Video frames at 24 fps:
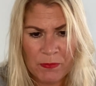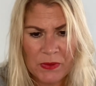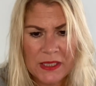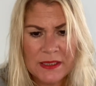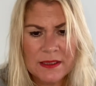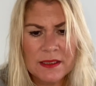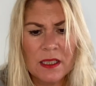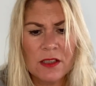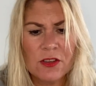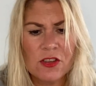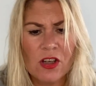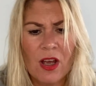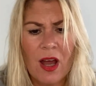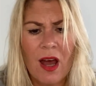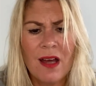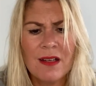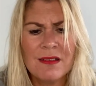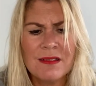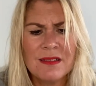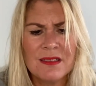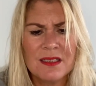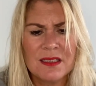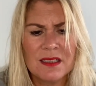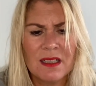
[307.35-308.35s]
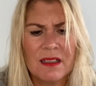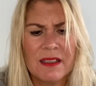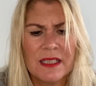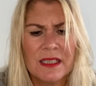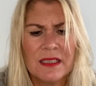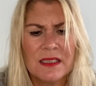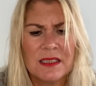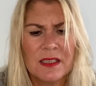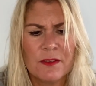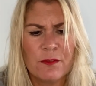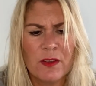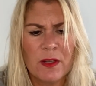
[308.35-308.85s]
Such
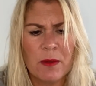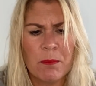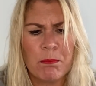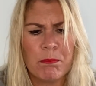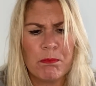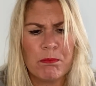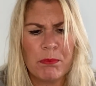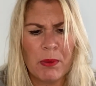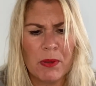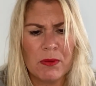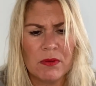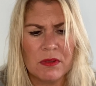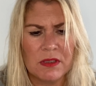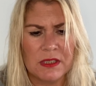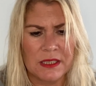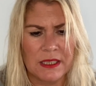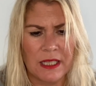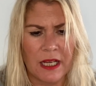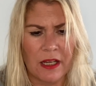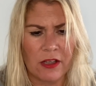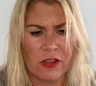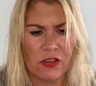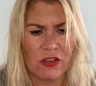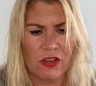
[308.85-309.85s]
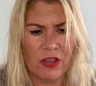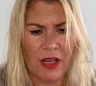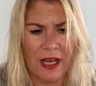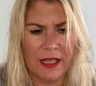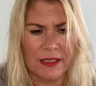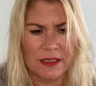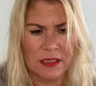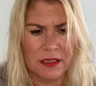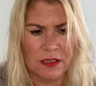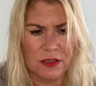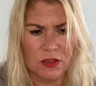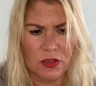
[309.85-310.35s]
unscientific balderdash,
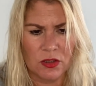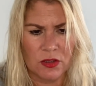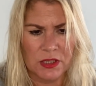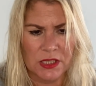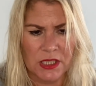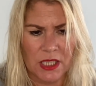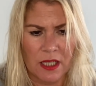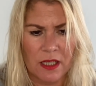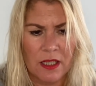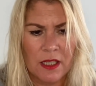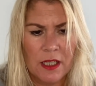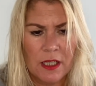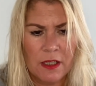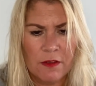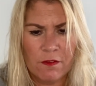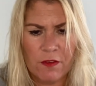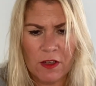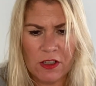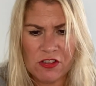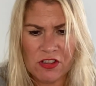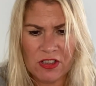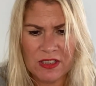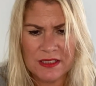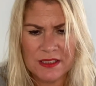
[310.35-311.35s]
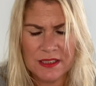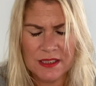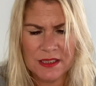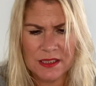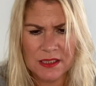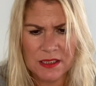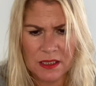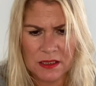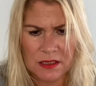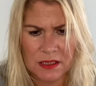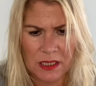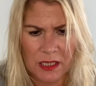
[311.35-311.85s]
added the doctor, flushing
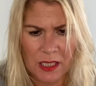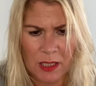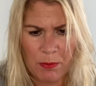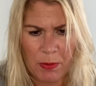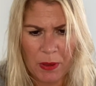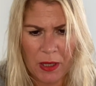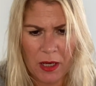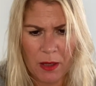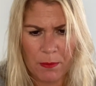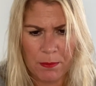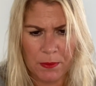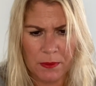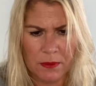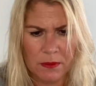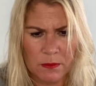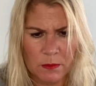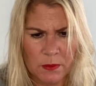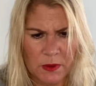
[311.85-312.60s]
suddenly purple.